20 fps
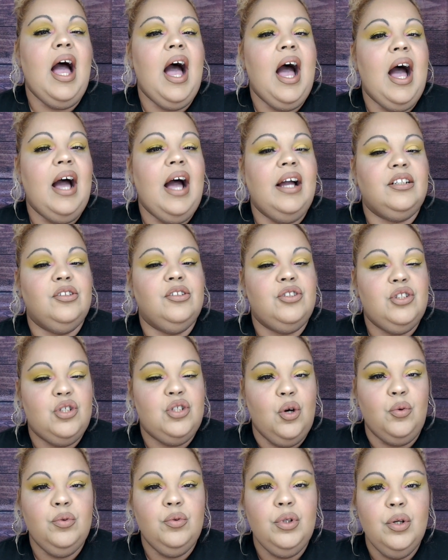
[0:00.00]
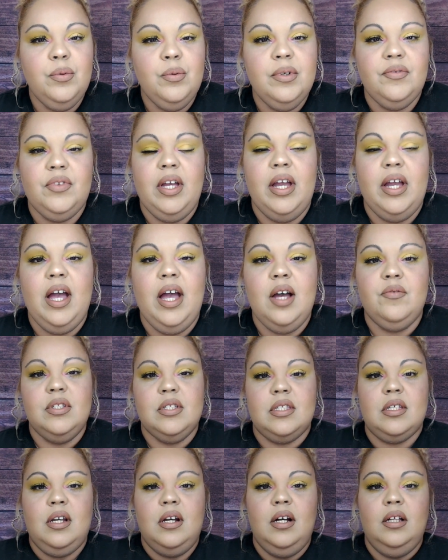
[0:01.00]
I don't know if they have
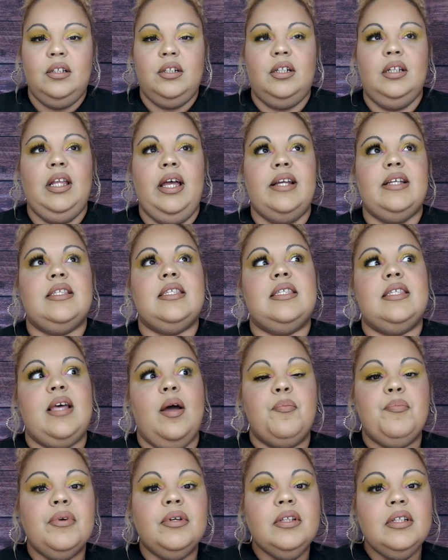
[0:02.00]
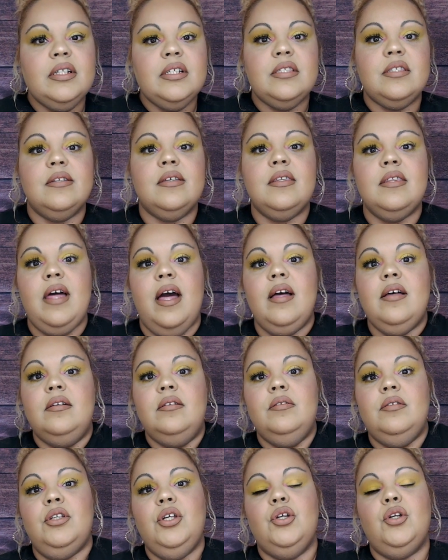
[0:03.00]
this color like separately to that,
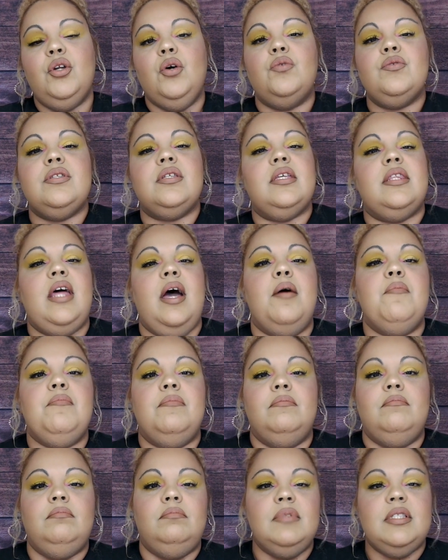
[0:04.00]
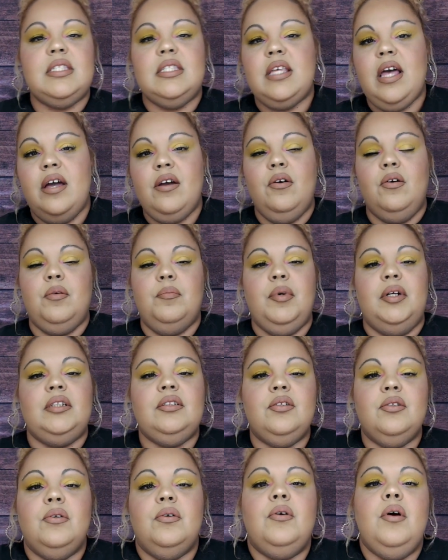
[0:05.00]
you know, to that set or
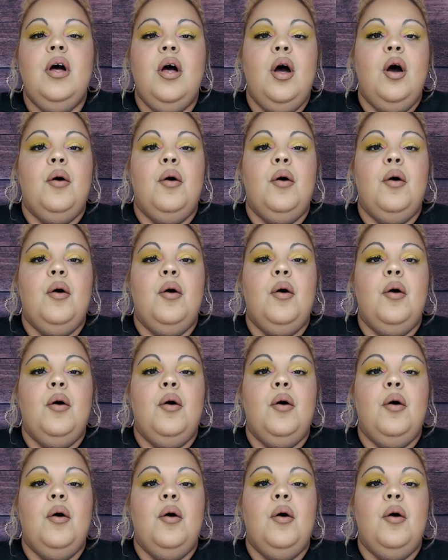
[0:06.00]
bundle,